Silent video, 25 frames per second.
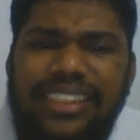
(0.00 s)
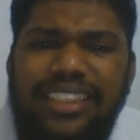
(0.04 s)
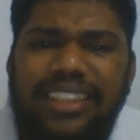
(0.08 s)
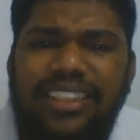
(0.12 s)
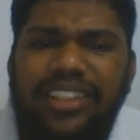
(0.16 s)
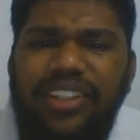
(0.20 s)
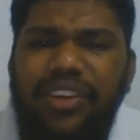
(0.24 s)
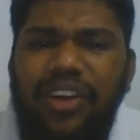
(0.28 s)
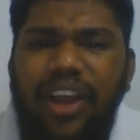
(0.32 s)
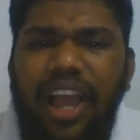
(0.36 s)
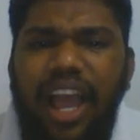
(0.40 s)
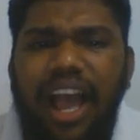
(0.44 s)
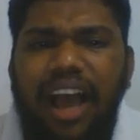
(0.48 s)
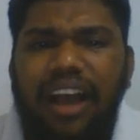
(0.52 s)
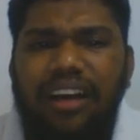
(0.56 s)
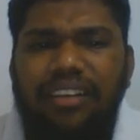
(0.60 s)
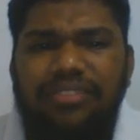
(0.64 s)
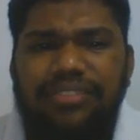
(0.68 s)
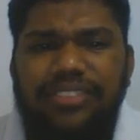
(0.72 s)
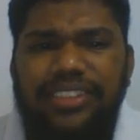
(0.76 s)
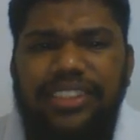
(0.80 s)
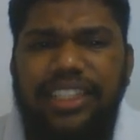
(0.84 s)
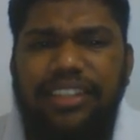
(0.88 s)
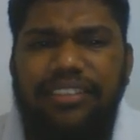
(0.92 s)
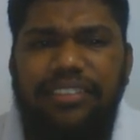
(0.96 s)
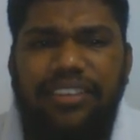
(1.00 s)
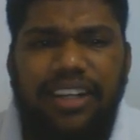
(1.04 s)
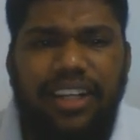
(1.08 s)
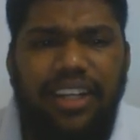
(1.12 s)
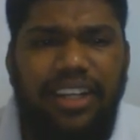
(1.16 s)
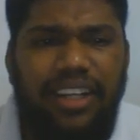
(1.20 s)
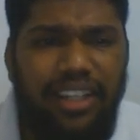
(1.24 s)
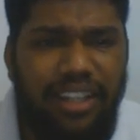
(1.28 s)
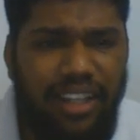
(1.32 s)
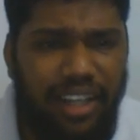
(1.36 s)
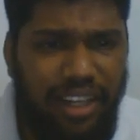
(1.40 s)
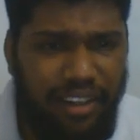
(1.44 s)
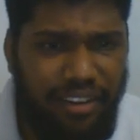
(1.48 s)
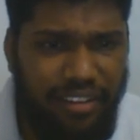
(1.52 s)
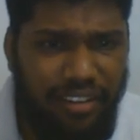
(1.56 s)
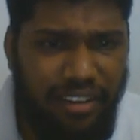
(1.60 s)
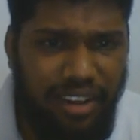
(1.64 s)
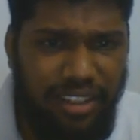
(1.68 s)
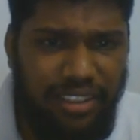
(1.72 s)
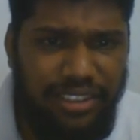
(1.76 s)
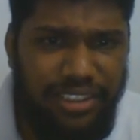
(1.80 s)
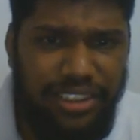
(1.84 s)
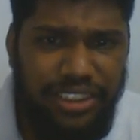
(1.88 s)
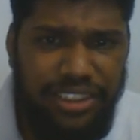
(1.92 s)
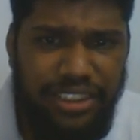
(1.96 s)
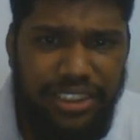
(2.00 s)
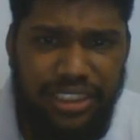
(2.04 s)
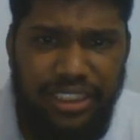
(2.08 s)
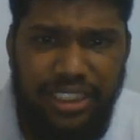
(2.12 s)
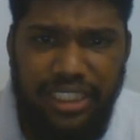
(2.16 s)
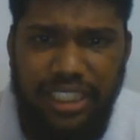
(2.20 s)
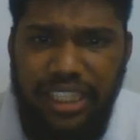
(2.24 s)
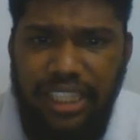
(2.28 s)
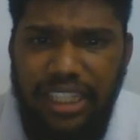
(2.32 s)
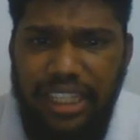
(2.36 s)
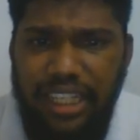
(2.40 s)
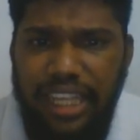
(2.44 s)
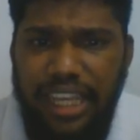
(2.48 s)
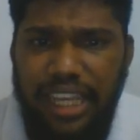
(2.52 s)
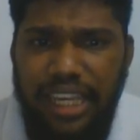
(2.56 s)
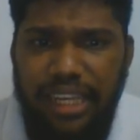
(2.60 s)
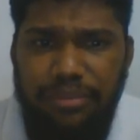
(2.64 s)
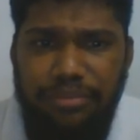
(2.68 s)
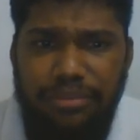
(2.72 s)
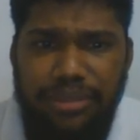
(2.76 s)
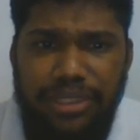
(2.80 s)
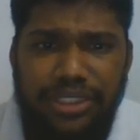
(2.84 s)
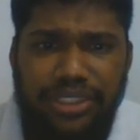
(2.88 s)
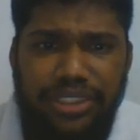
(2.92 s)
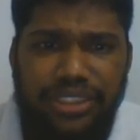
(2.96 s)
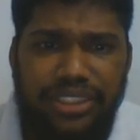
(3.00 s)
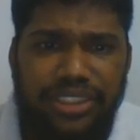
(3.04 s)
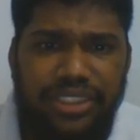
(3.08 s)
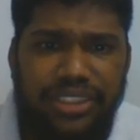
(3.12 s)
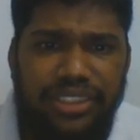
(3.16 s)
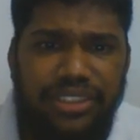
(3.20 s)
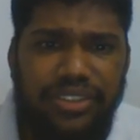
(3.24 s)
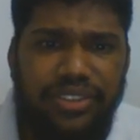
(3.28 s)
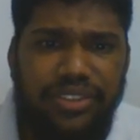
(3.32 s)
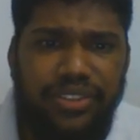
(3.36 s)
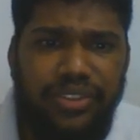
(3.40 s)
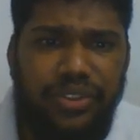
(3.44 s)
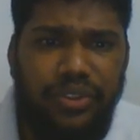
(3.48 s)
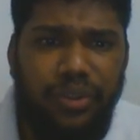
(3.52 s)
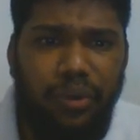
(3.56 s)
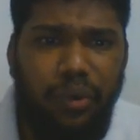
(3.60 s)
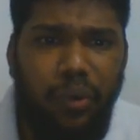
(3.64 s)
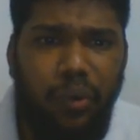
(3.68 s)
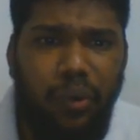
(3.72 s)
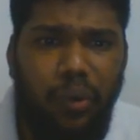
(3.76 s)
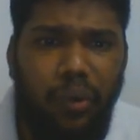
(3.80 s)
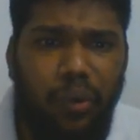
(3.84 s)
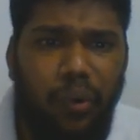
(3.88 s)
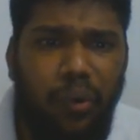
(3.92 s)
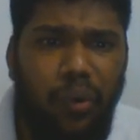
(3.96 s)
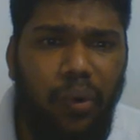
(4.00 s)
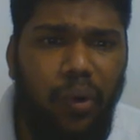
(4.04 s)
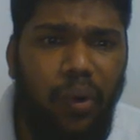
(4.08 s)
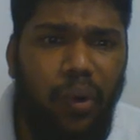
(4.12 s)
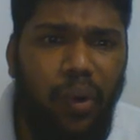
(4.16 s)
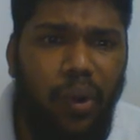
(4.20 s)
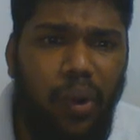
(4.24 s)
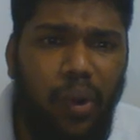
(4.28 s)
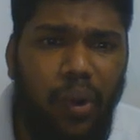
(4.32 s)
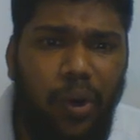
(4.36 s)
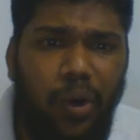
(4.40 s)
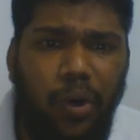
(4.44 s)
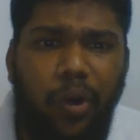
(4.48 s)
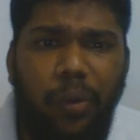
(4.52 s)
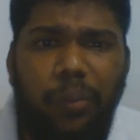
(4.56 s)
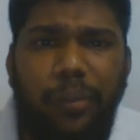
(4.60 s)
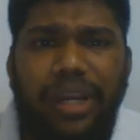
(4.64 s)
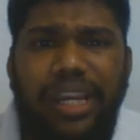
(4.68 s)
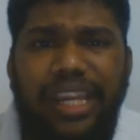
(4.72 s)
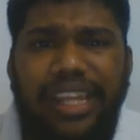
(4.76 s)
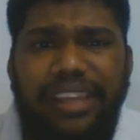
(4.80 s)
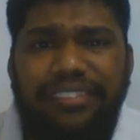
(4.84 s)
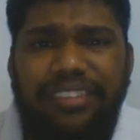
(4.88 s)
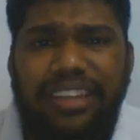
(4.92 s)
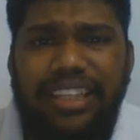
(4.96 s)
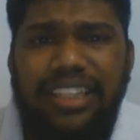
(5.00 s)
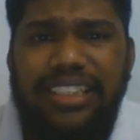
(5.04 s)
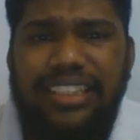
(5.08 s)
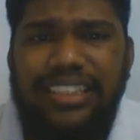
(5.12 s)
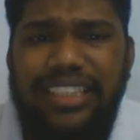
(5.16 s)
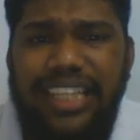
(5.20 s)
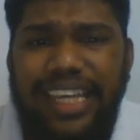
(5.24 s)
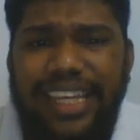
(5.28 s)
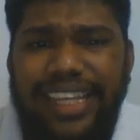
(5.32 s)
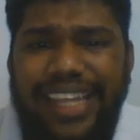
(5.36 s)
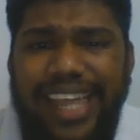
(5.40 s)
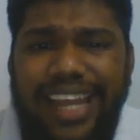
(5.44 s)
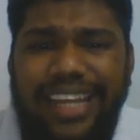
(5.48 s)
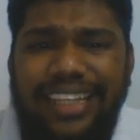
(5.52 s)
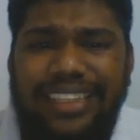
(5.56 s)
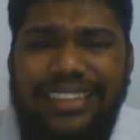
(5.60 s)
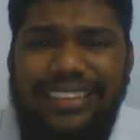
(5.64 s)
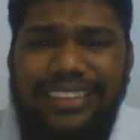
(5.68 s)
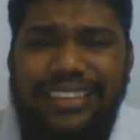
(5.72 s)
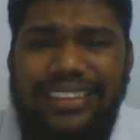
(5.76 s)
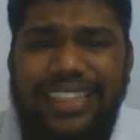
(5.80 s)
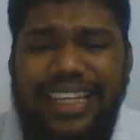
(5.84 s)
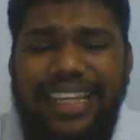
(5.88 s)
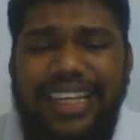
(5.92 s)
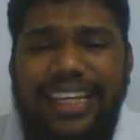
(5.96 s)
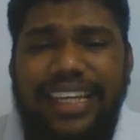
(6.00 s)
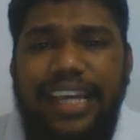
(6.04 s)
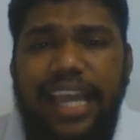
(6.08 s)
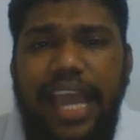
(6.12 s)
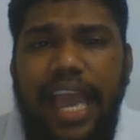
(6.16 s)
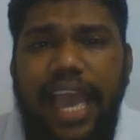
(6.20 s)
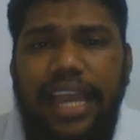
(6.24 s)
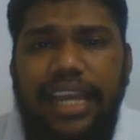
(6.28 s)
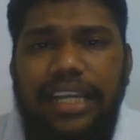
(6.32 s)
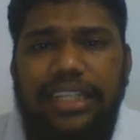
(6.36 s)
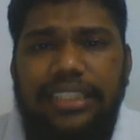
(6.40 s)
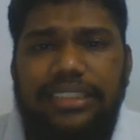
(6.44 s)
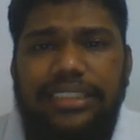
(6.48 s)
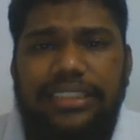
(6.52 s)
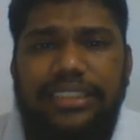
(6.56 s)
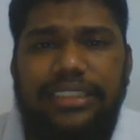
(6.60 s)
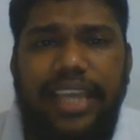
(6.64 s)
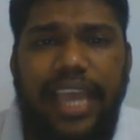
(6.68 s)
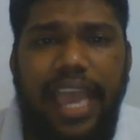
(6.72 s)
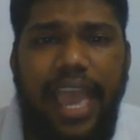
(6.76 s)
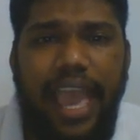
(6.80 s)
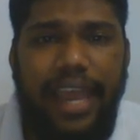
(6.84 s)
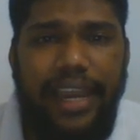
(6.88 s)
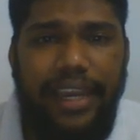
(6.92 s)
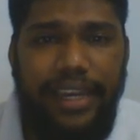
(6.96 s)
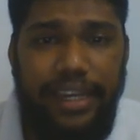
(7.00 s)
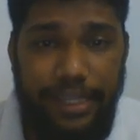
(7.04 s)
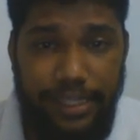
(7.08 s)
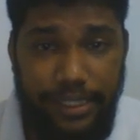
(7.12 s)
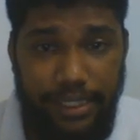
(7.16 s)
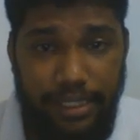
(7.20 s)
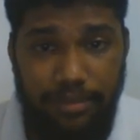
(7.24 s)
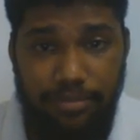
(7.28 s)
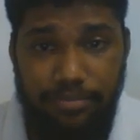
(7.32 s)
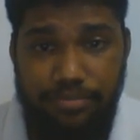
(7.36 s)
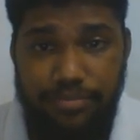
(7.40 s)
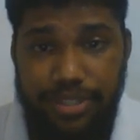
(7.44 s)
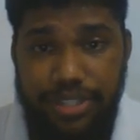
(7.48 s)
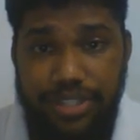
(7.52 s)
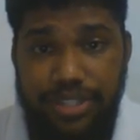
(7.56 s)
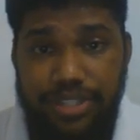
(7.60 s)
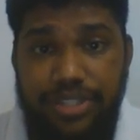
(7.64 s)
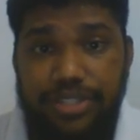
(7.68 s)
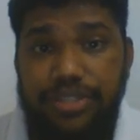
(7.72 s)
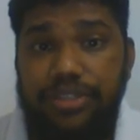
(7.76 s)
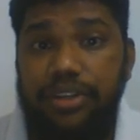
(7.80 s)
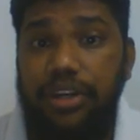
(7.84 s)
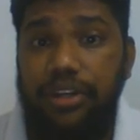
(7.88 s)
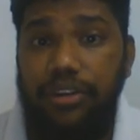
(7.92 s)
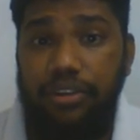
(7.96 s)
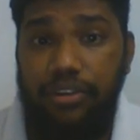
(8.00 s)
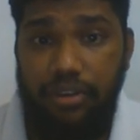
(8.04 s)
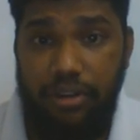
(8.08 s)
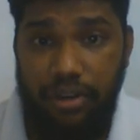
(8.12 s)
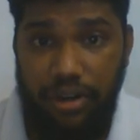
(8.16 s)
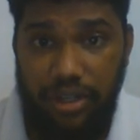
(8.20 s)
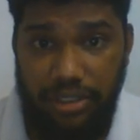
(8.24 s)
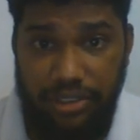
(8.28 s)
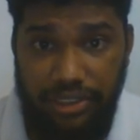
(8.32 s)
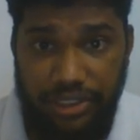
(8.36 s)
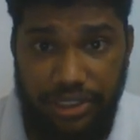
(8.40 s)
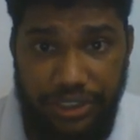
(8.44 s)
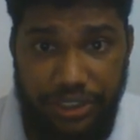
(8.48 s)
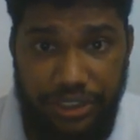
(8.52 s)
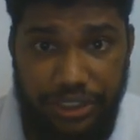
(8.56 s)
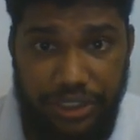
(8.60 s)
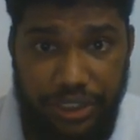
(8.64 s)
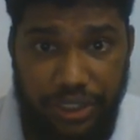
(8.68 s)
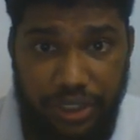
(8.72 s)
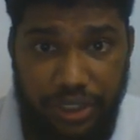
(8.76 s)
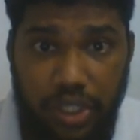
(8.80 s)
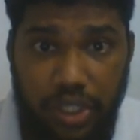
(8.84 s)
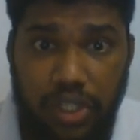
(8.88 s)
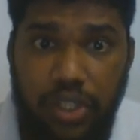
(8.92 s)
you have several non-transition elements. So normally we say that zinc and scandium is non-transition.